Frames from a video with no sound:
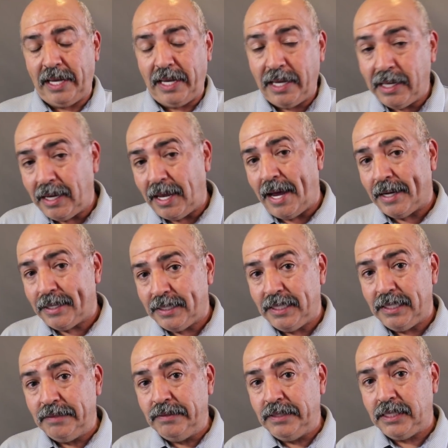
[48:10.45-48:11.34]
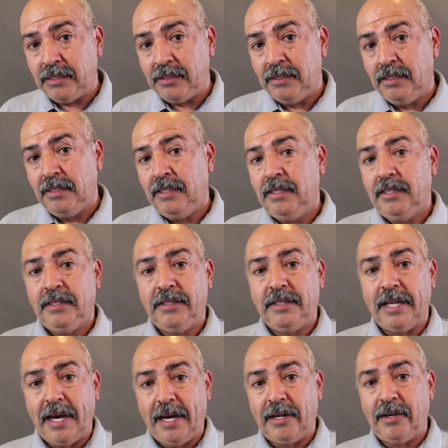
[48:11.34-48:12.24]
inactives
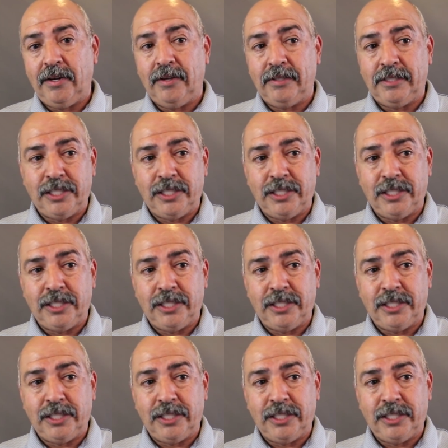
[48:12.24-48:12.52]
that are